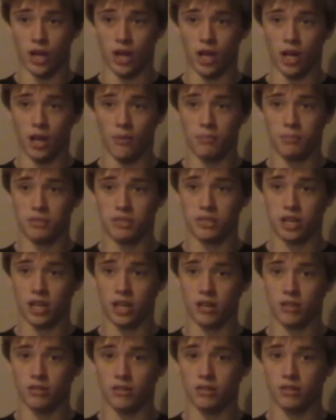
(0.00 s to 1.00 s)
an
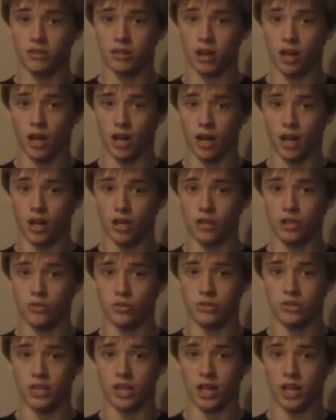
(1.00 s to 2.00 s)
upset
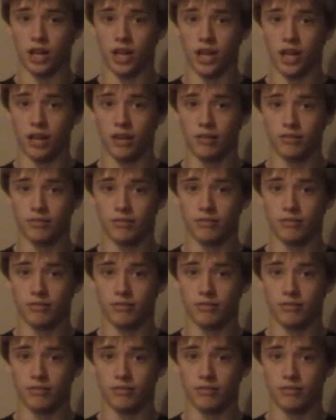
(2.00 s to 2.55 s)
UCLA.